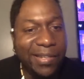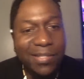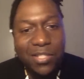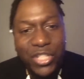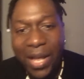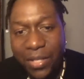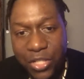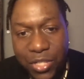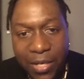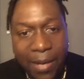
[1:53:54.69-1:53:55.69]
This is childish
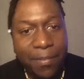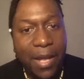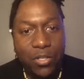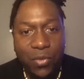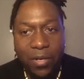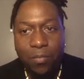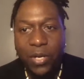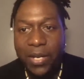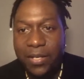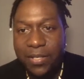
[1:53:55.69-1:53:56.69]
shit. I'm not trying to
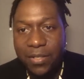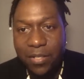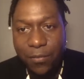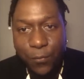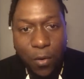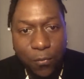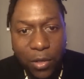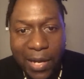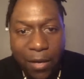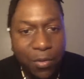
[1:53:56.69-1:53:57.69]
bring anything to the
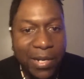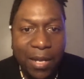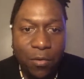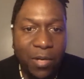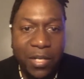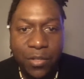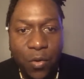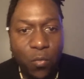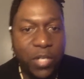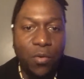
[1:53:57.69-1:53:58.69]
forefront like we not already know.
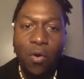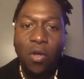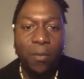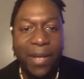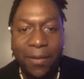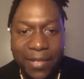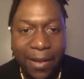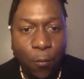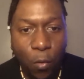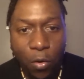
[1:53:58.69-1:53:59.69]
We know all about
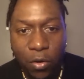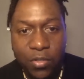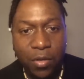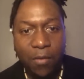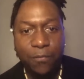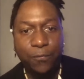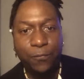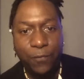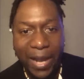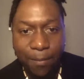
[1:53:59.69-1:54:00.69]
that. Words are
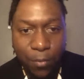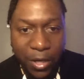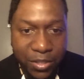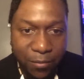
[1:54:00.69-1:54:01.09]
vibration,